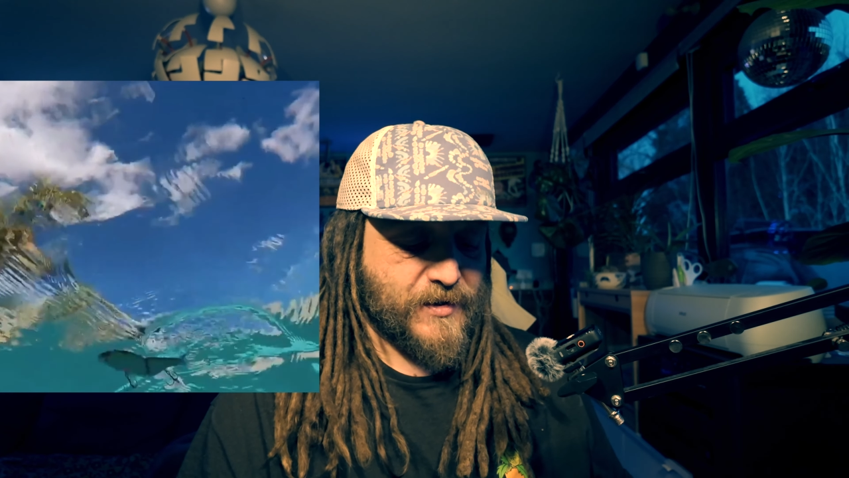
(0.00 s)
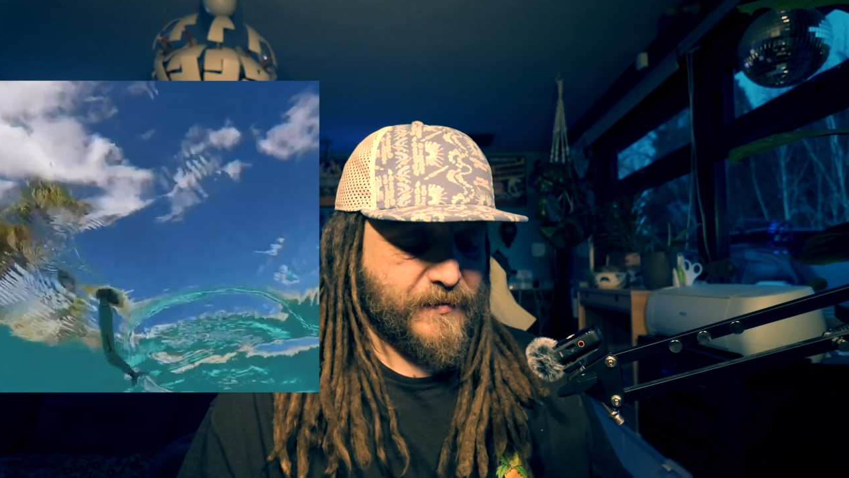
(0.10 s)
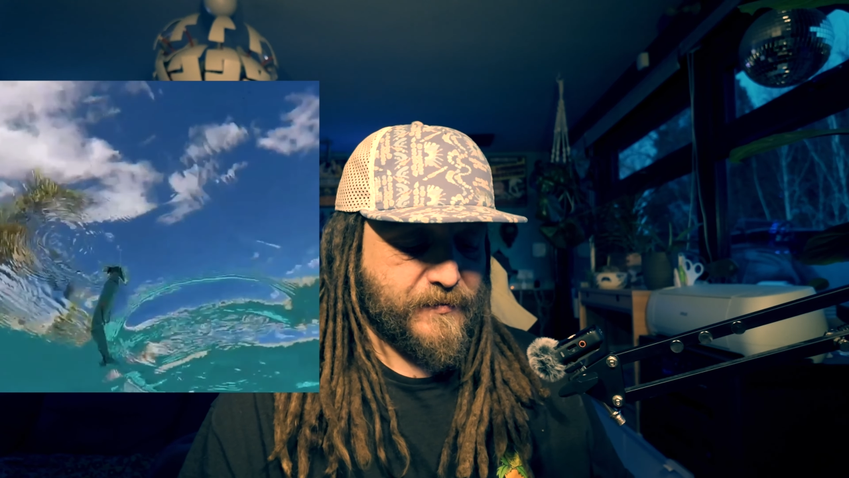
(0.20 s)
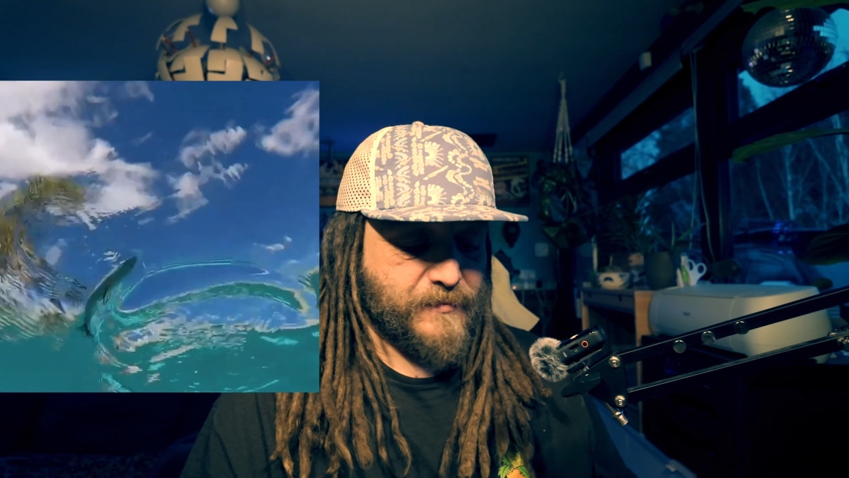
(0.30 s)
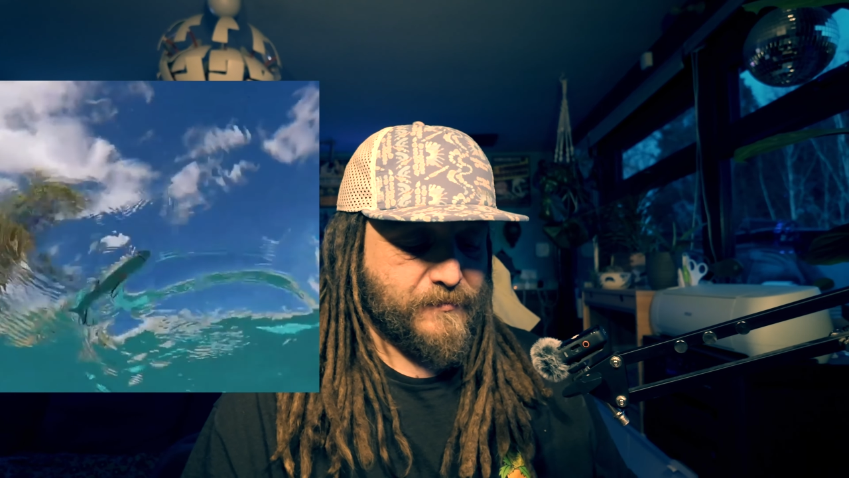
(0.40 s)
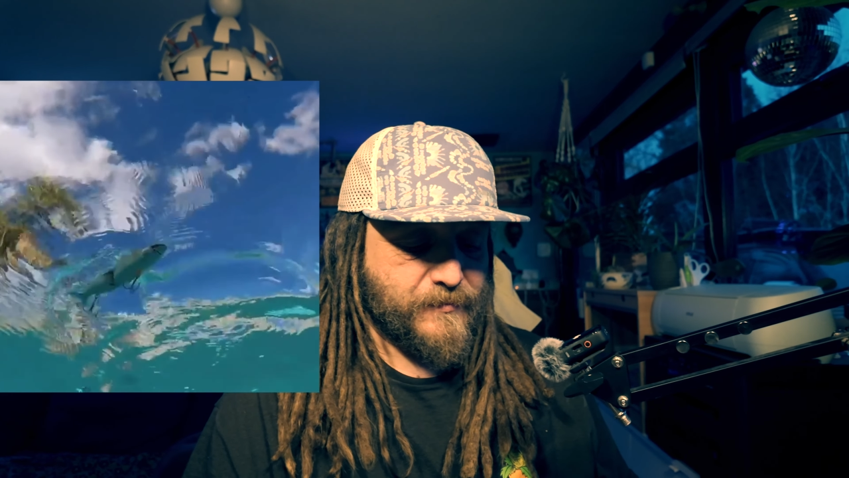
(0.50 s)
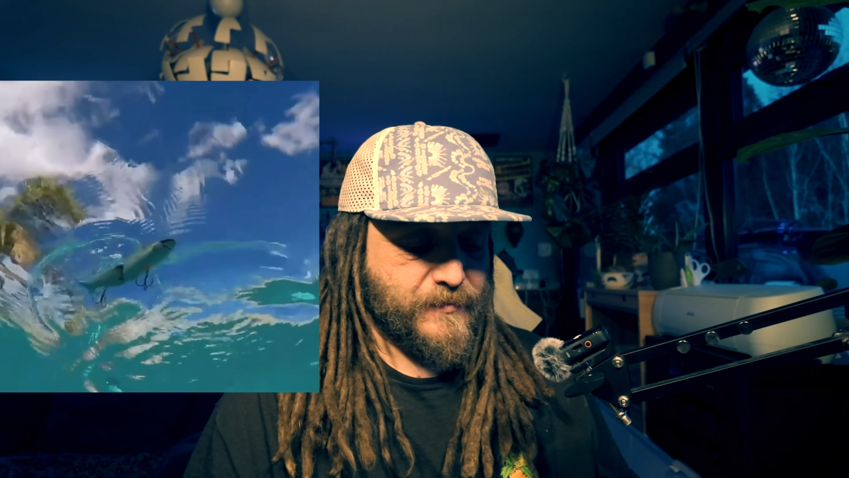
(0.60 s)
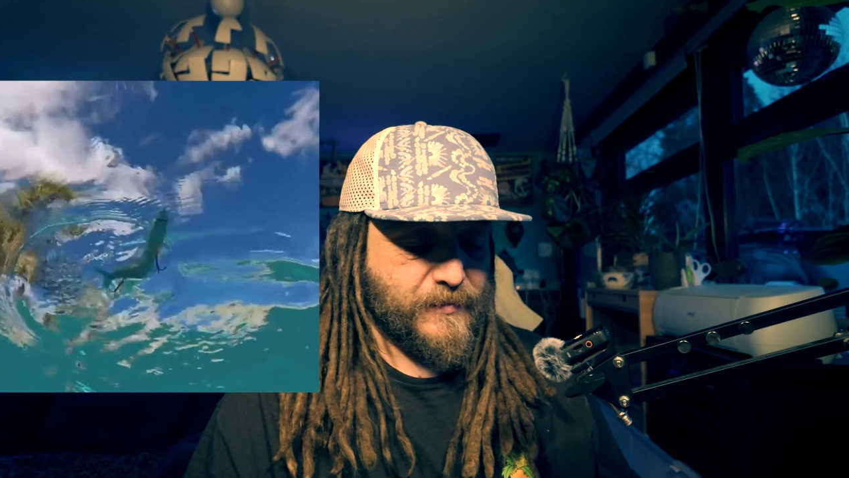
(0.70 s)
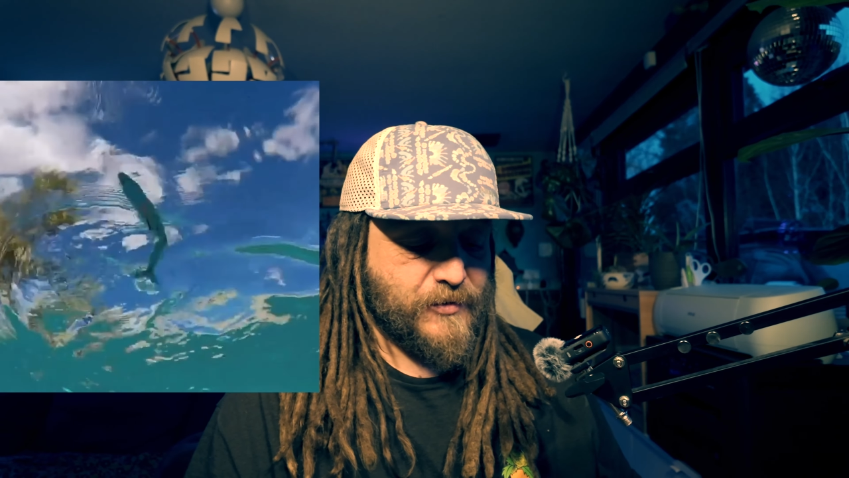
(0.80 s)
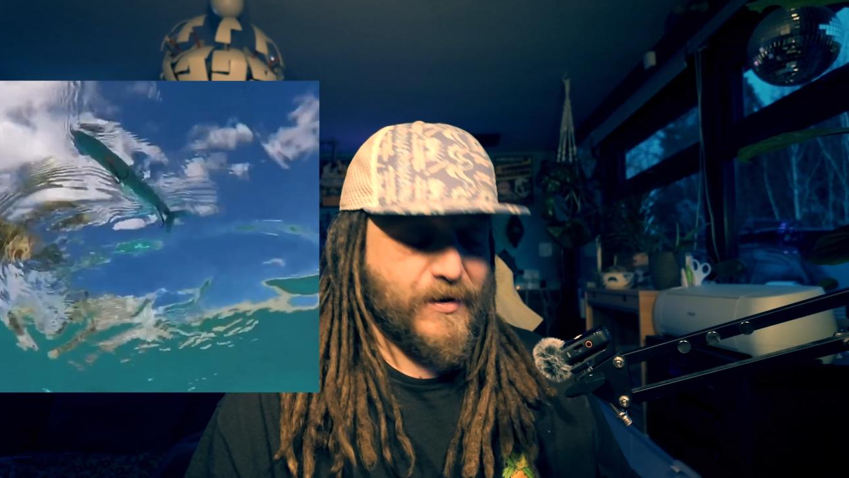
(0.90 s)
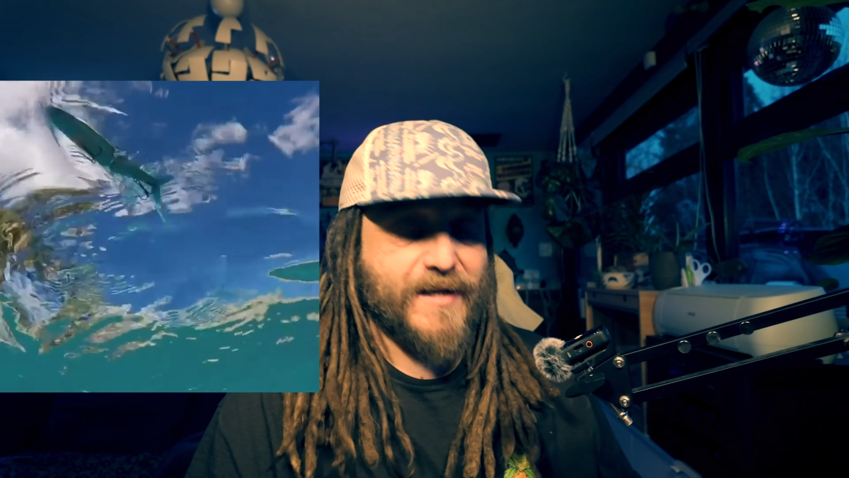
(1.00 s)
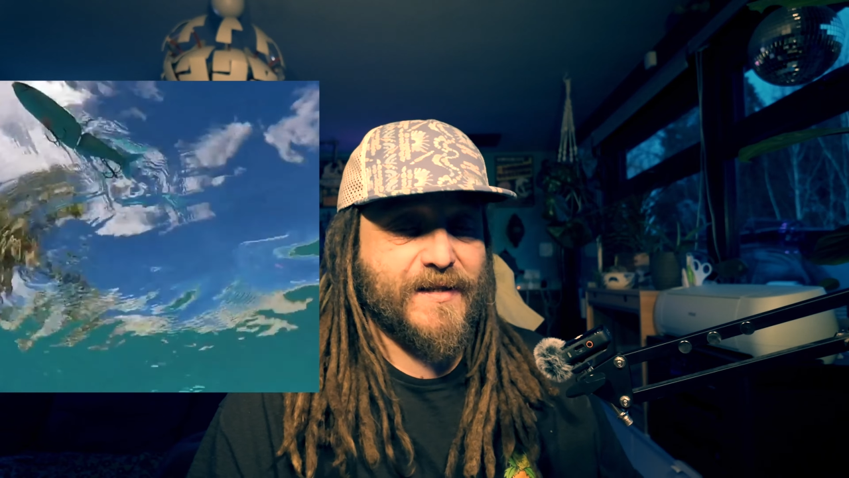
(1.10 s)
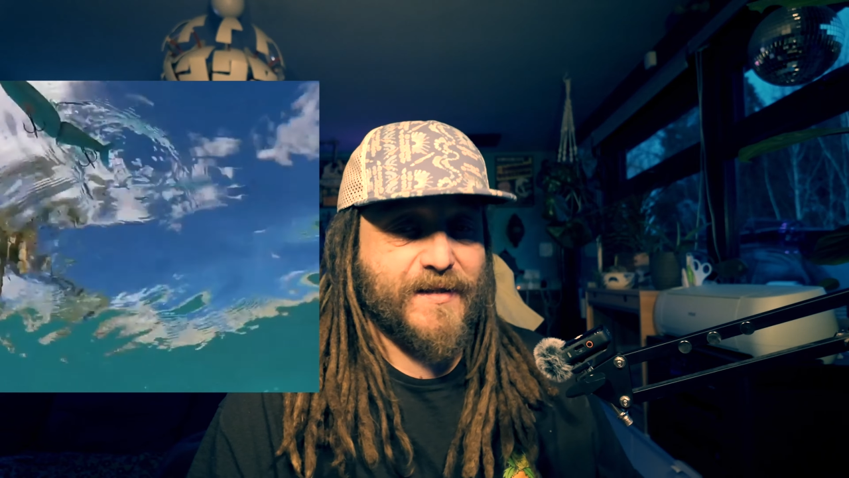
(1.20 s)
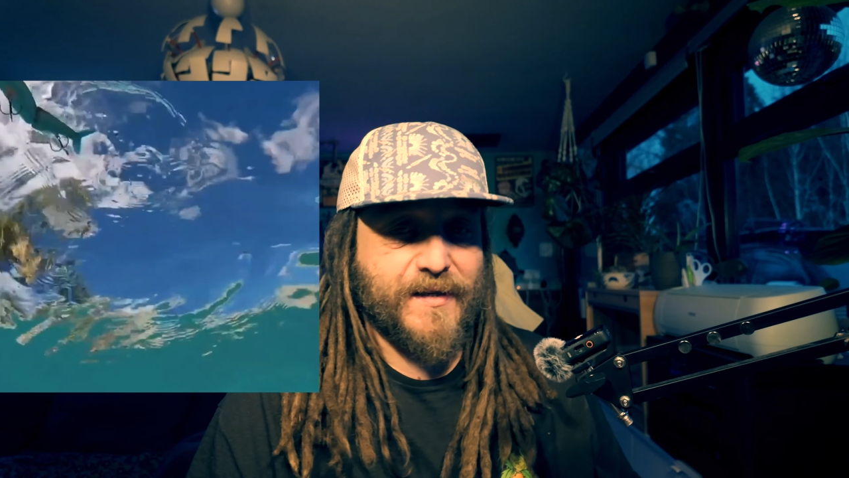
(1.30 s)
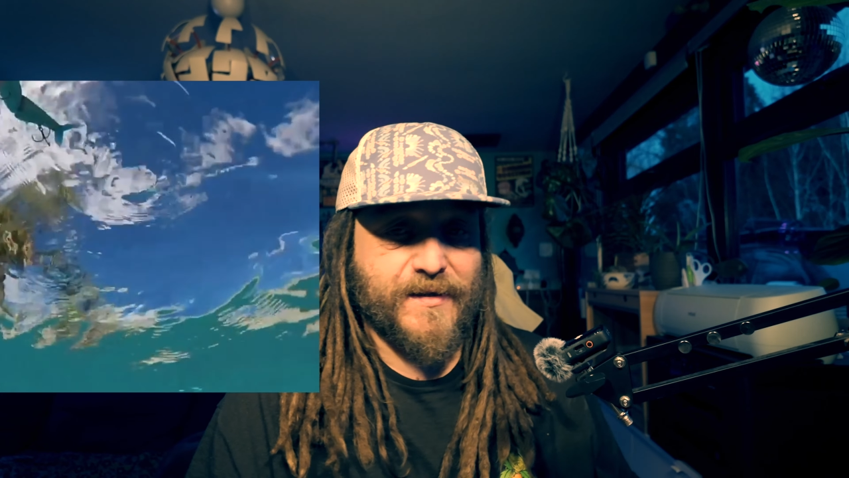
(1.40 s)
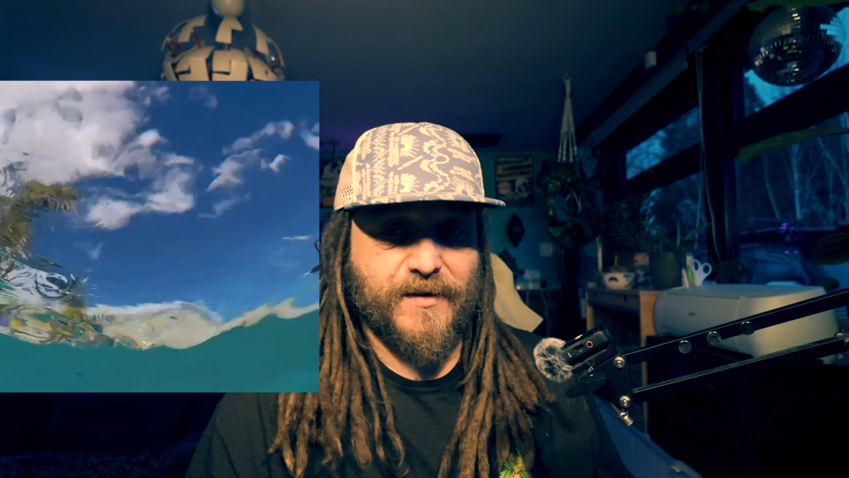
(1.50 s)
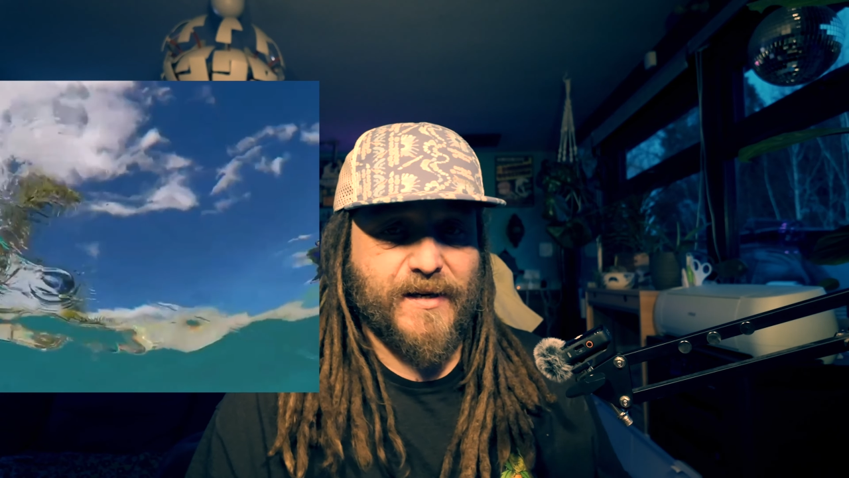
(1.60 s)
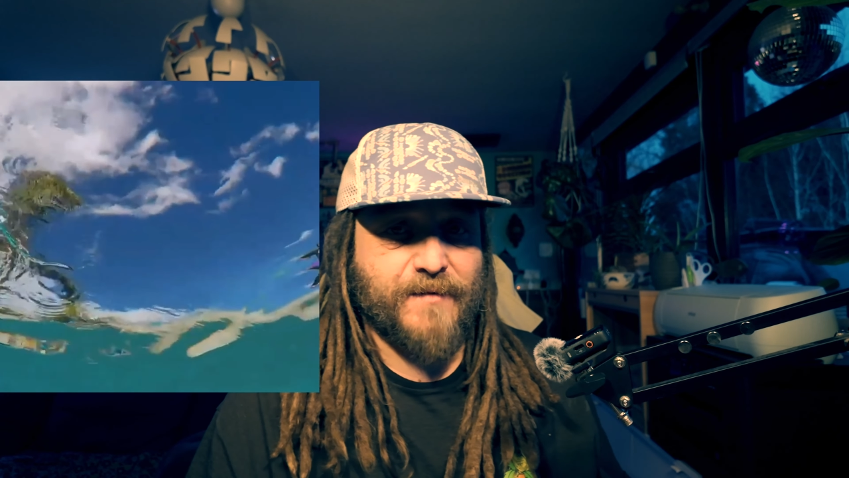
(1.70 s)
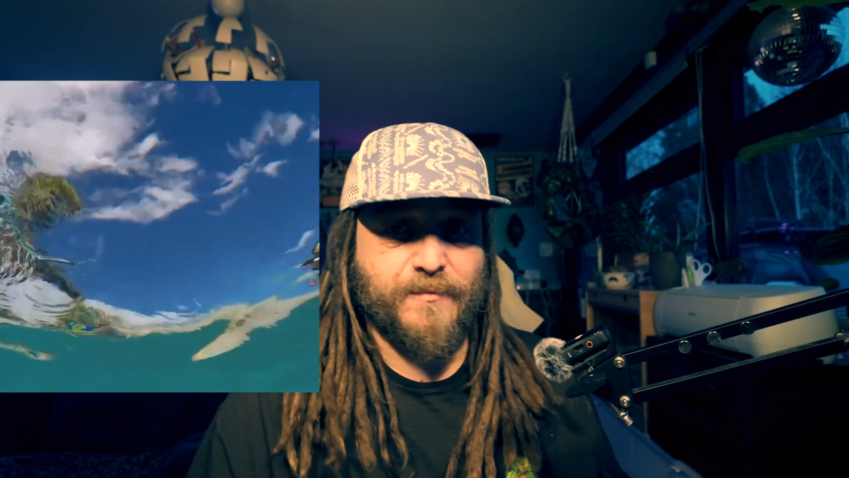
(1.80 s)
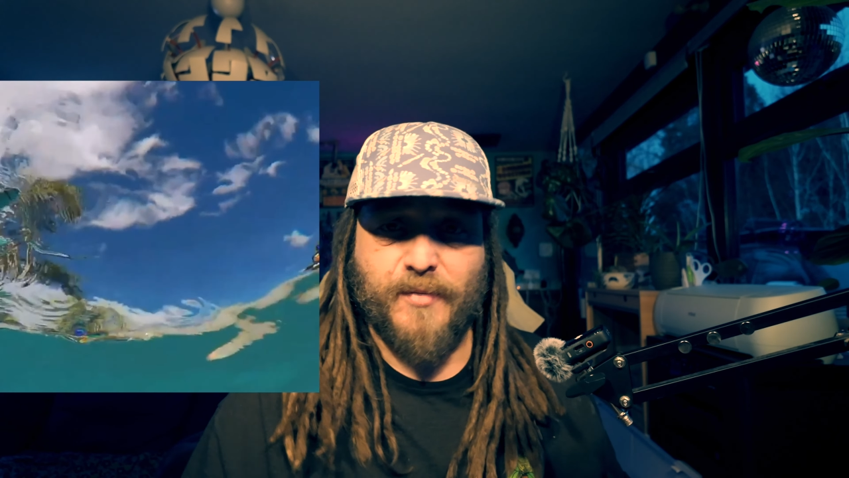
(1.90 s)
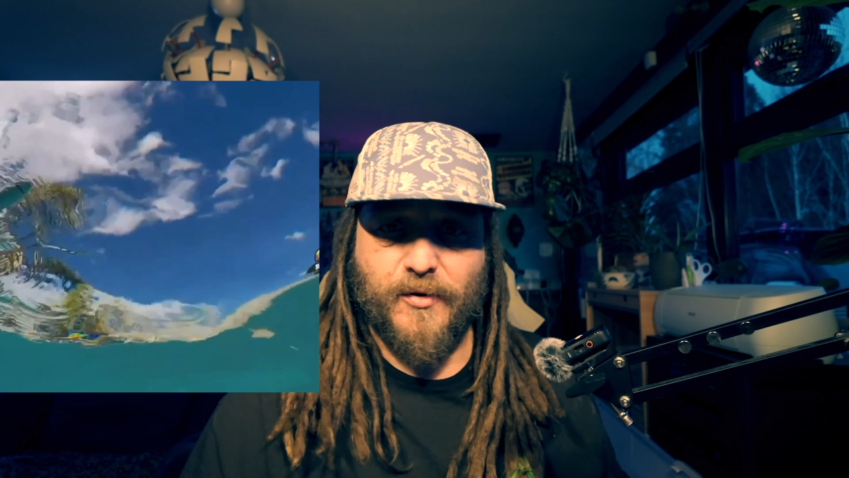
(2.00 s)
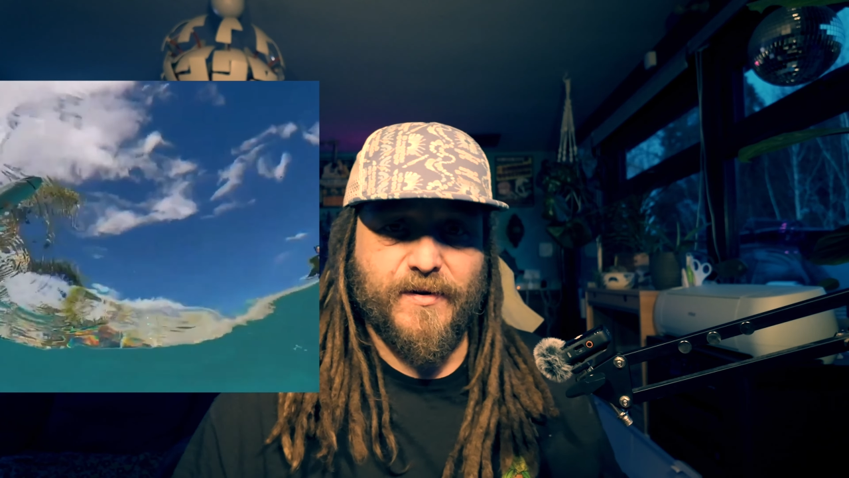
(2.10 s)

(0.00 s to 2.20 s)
of crazy things. You can burn